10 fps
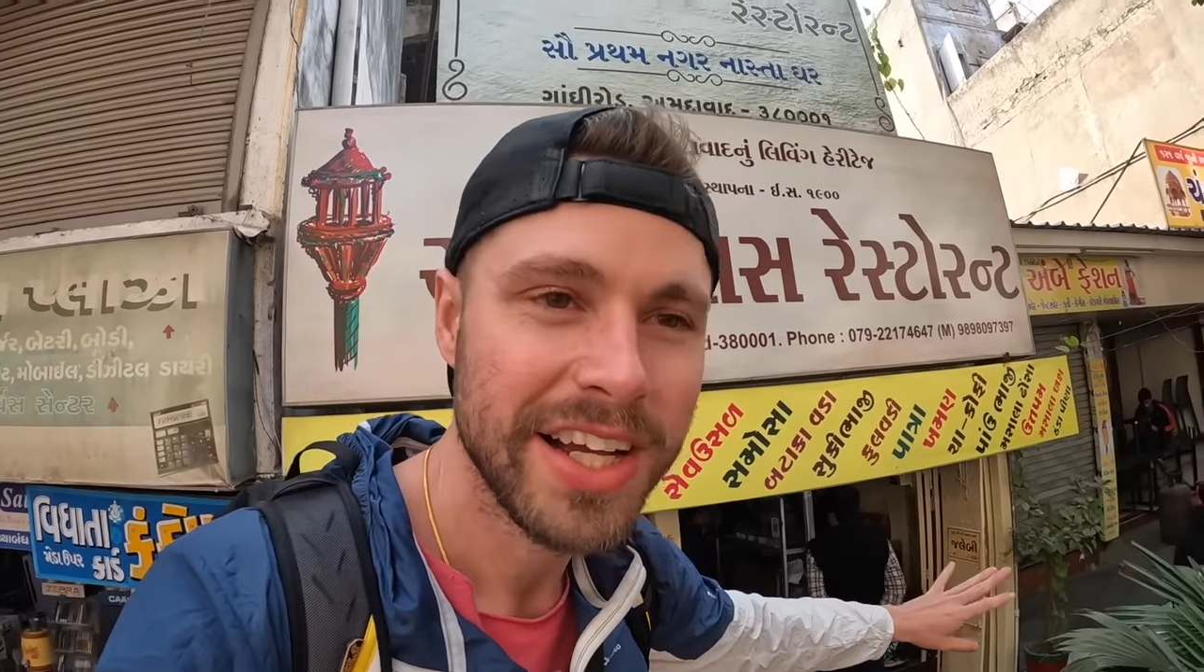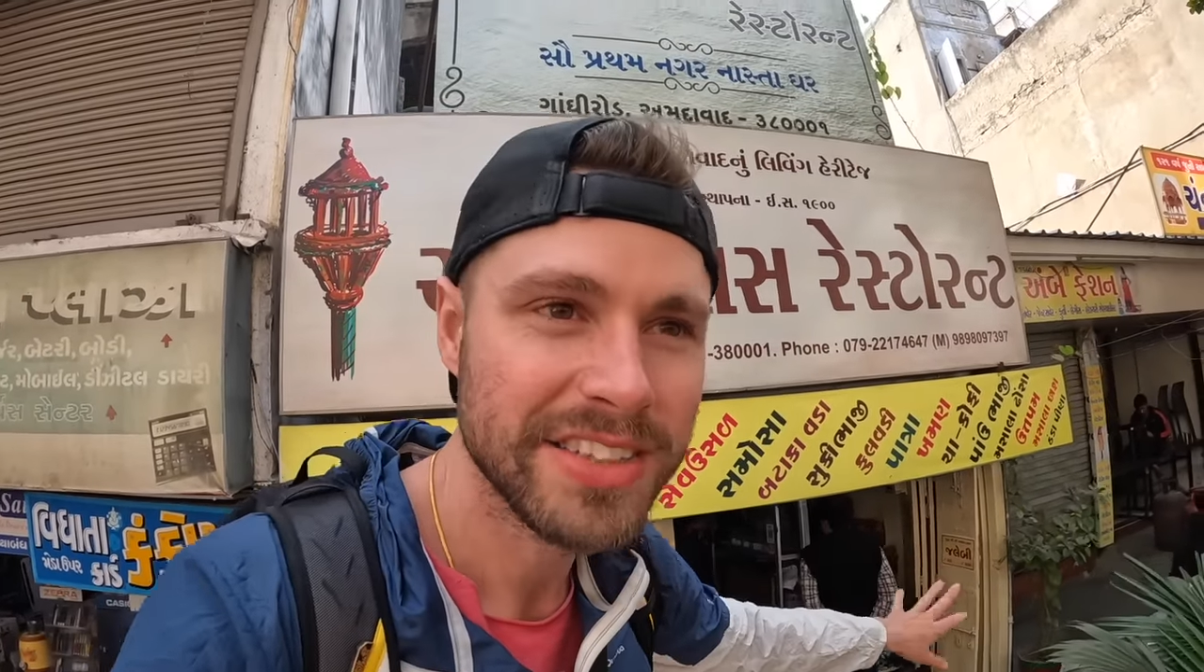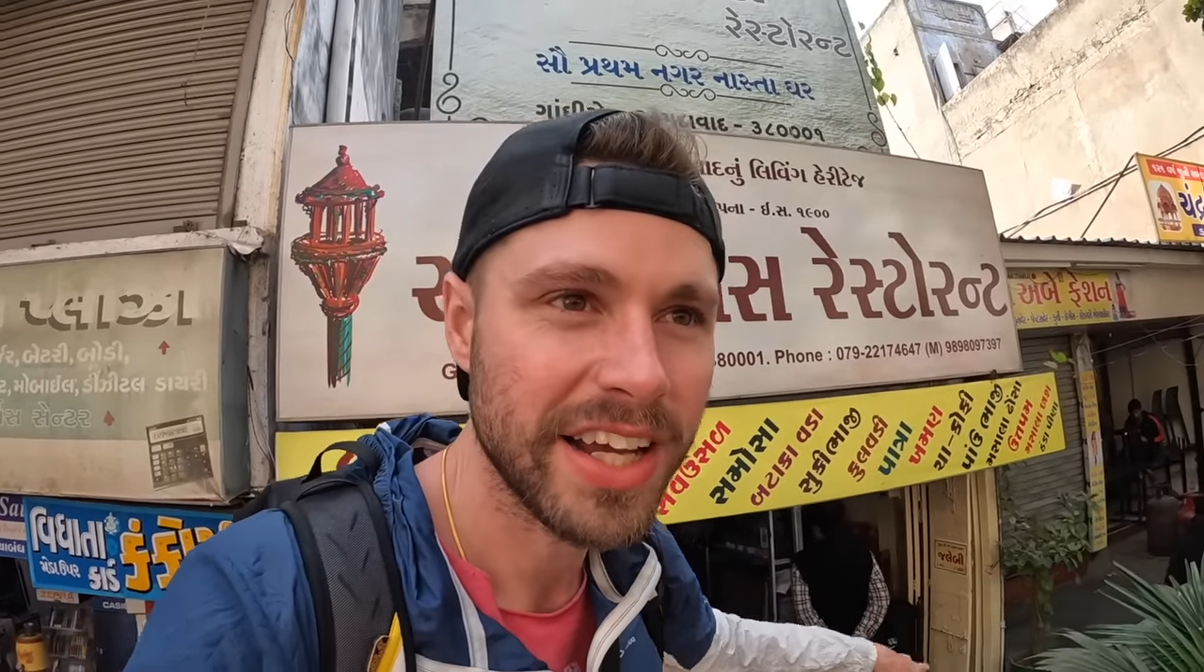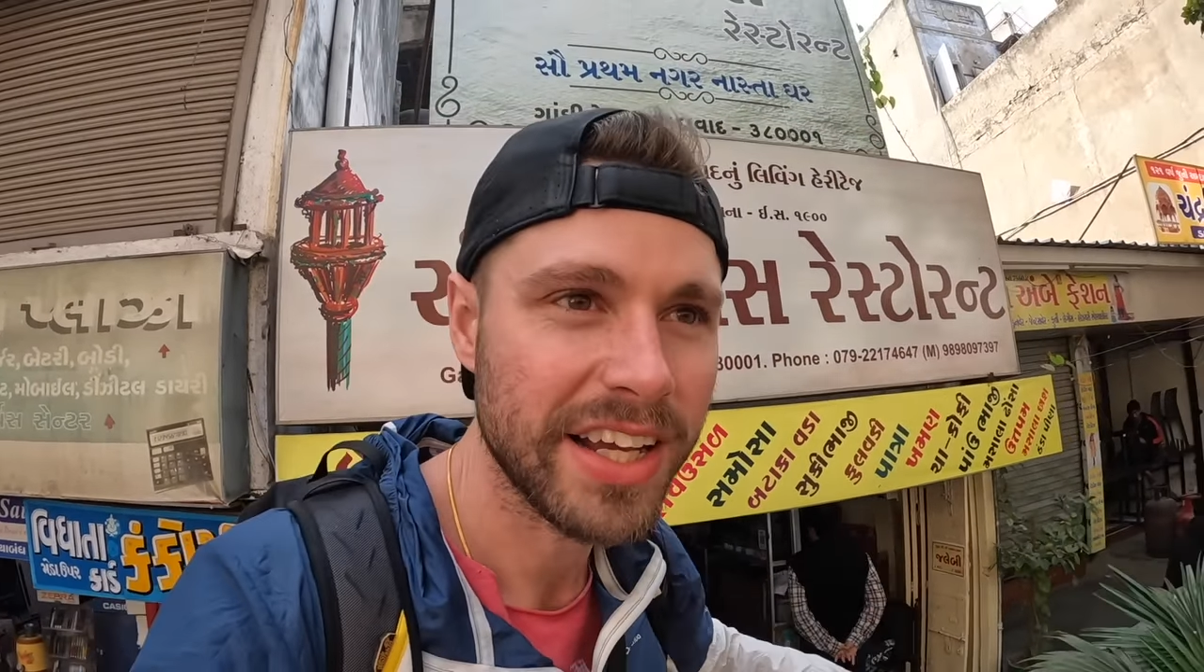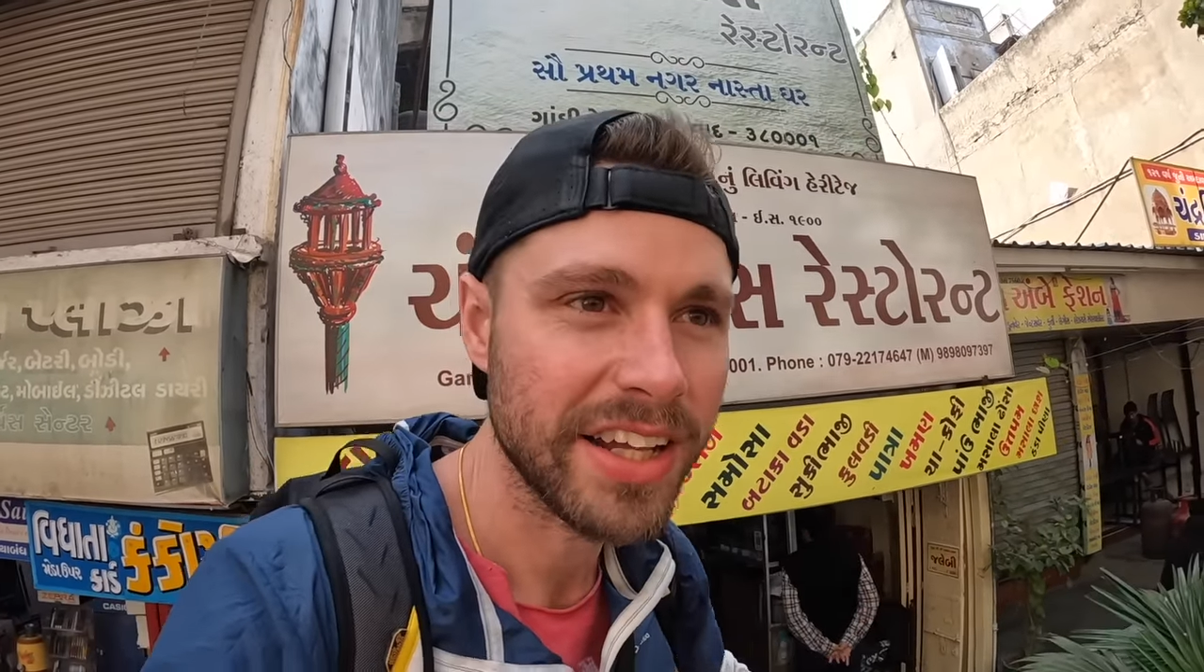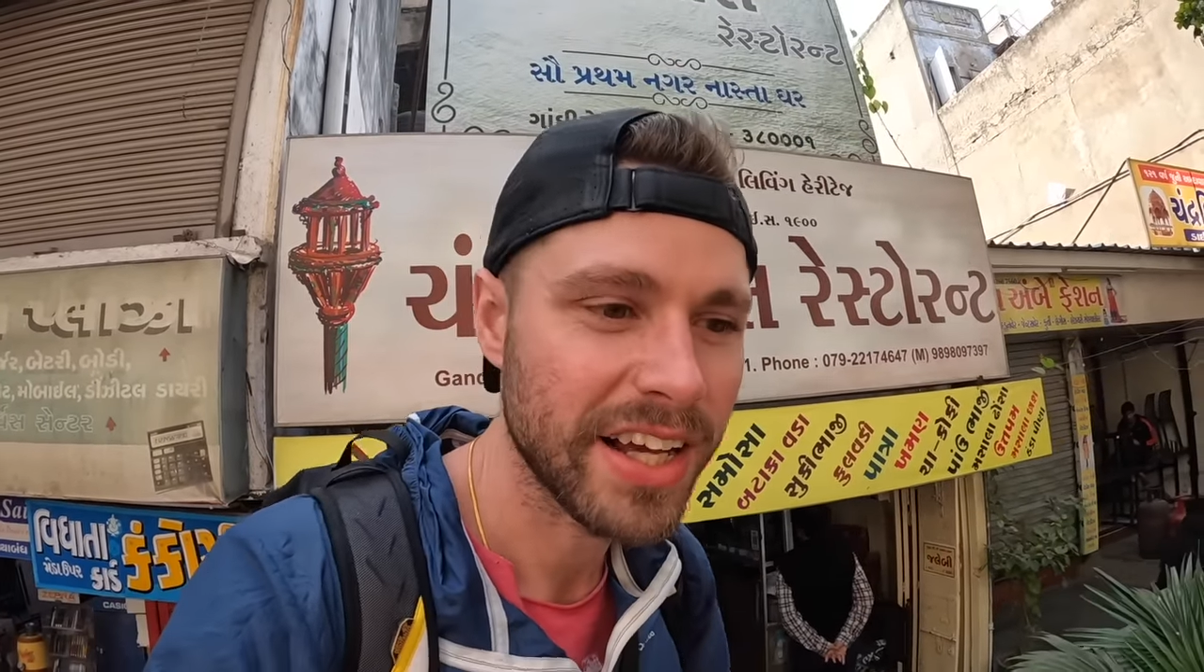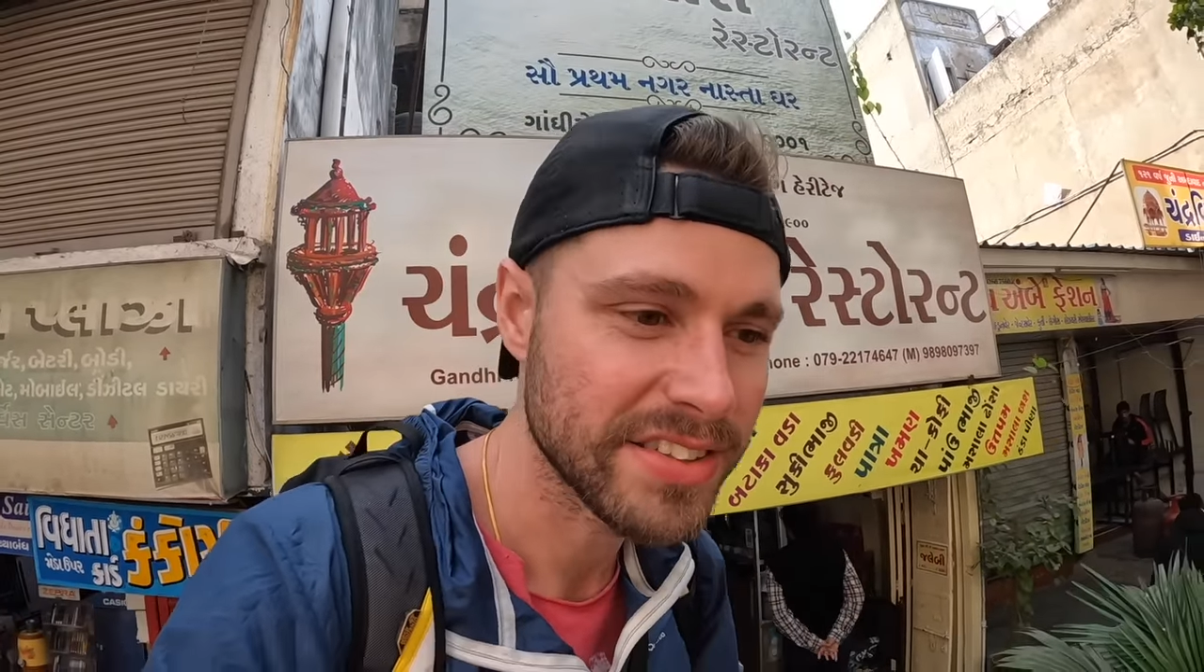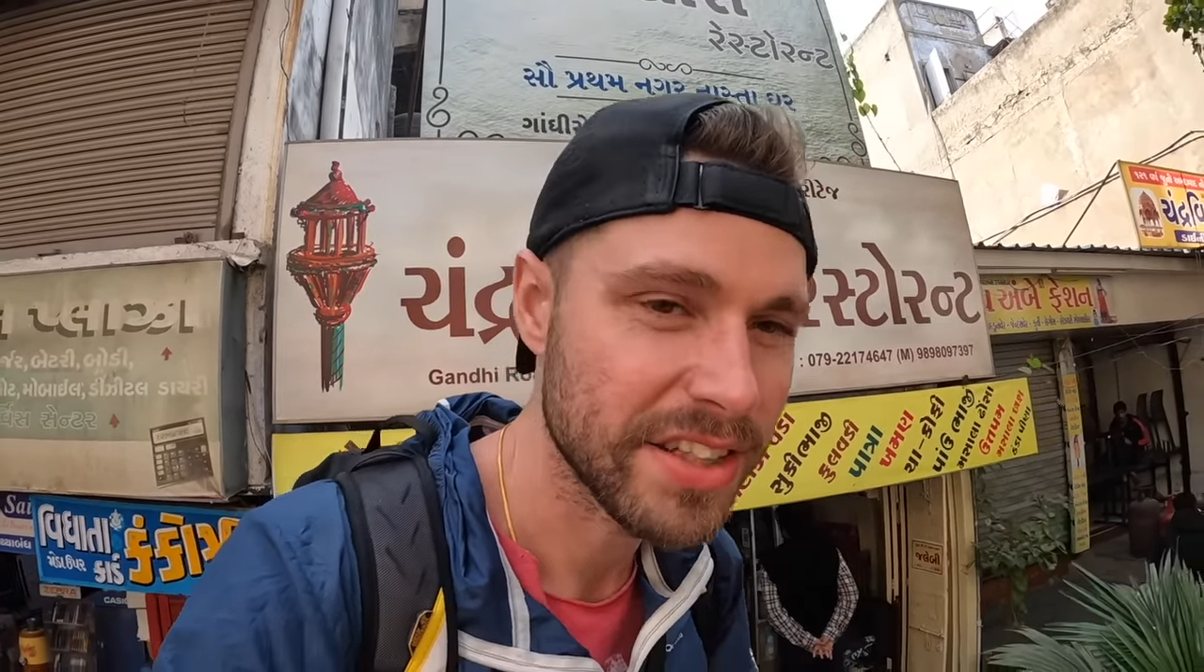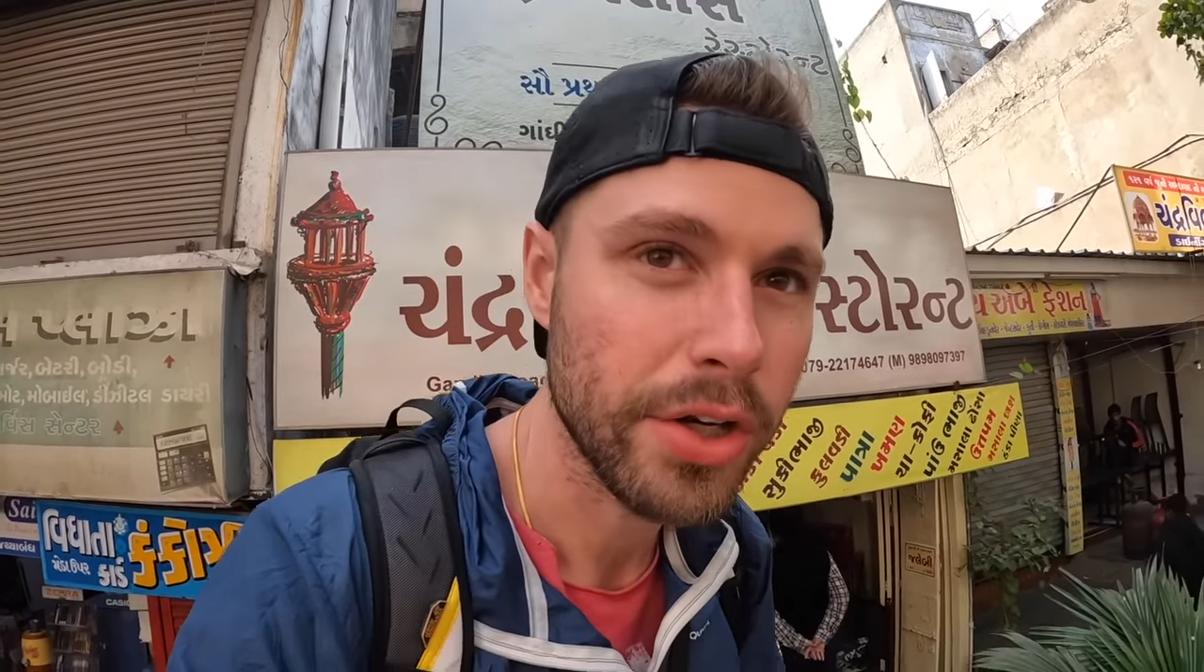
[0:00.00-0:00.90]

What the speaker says: It's like a nice